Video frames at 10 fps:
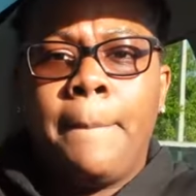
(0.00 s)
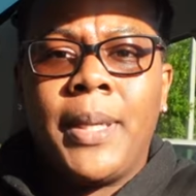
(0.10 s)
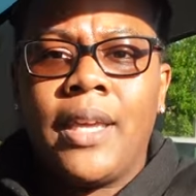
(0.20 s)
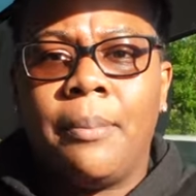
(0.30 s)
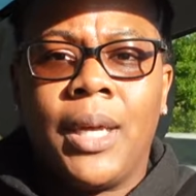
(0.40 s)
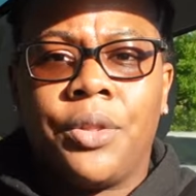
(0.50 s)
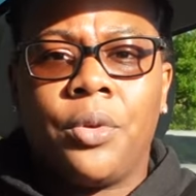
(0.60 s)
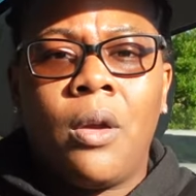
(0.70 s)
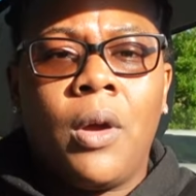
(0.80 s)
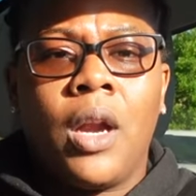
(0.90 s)
But yeah, my
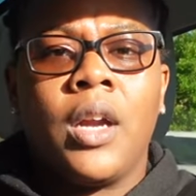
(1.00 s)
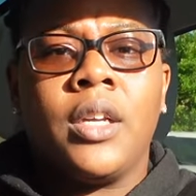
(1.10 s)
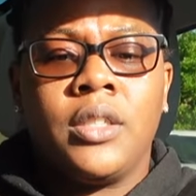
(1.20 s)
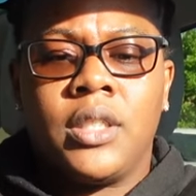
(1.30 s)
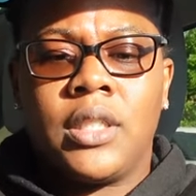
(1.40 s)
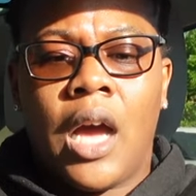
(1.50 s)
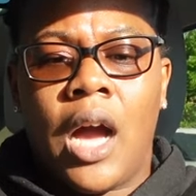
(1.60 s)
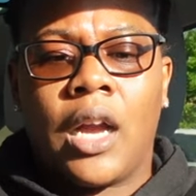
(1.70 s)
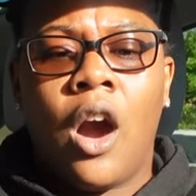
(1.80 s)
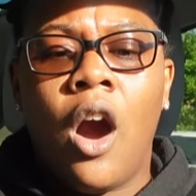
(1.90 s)
throat hurts.
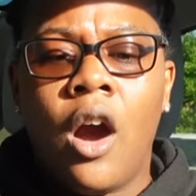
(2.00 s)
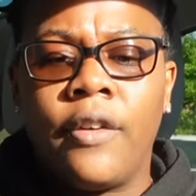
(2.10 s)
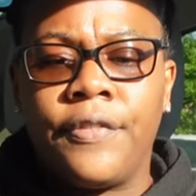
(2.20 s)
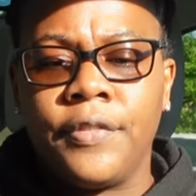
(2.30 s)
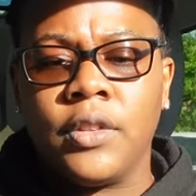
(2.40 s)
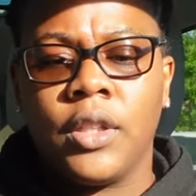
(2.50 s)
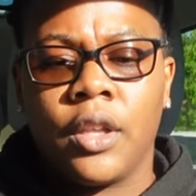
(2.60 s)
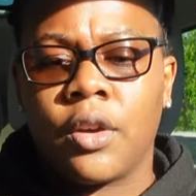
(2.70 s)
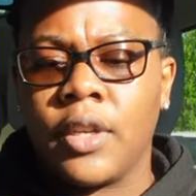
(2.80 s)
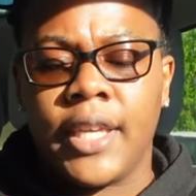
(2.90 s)
I cough
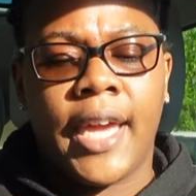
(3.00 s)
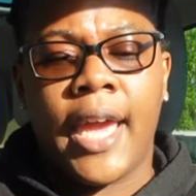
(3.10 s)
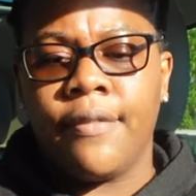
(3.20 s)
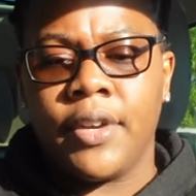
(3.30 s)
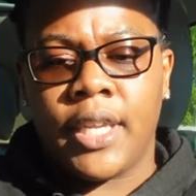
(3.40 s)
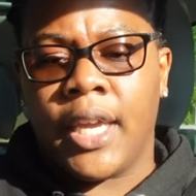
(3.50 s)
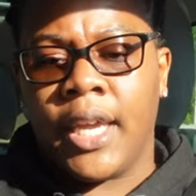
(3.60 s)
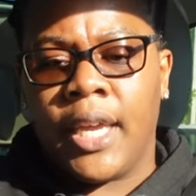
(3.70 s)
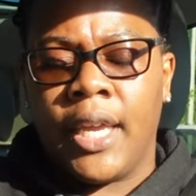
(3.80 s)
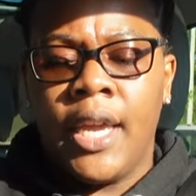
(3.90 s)
literally every
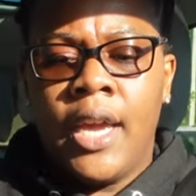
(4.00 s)
day.